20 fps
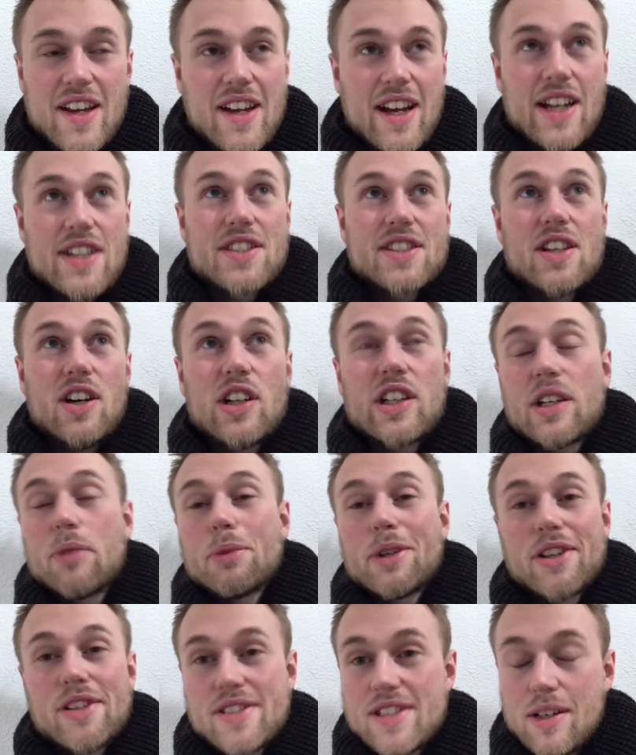I started
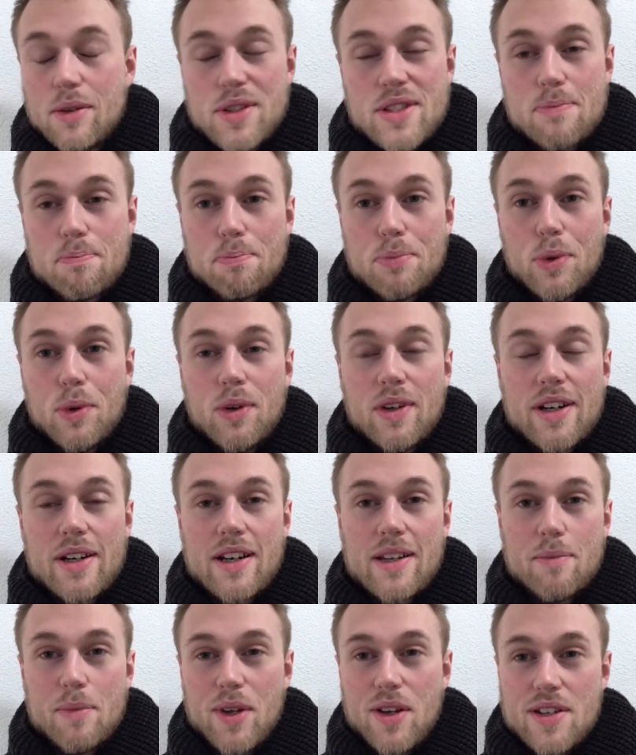because I was bored
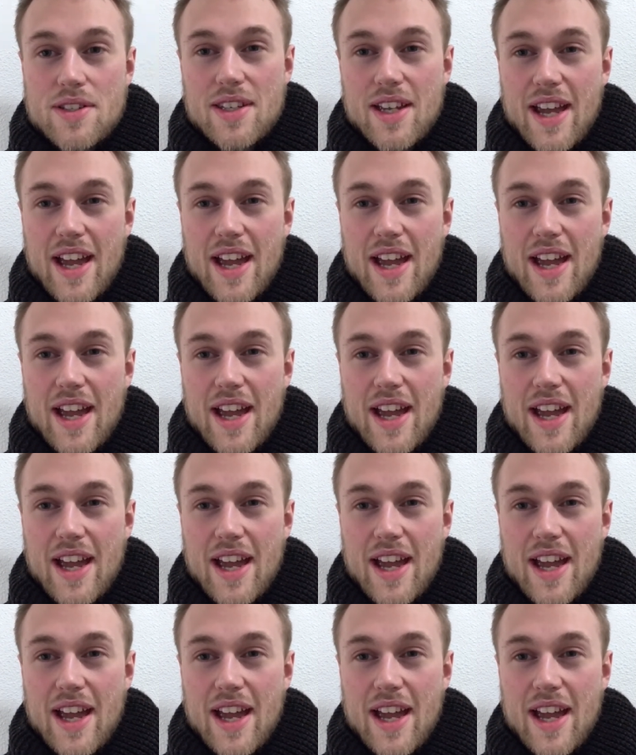and because I